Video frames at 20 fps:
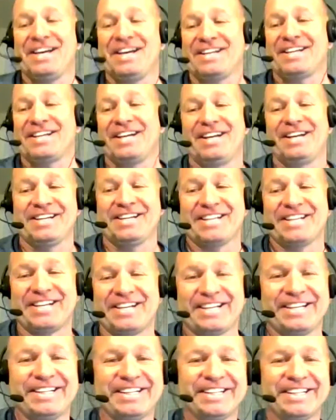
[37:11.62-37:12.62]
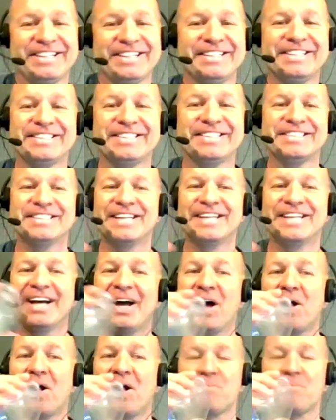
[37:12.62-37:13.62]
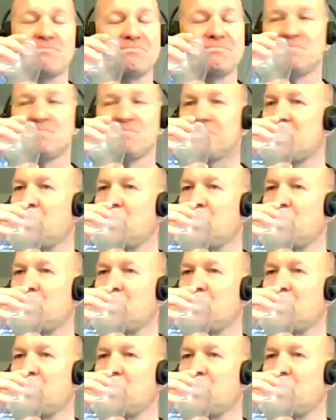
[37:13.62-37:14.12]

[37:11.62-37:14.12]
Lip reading: because it's not going to work. You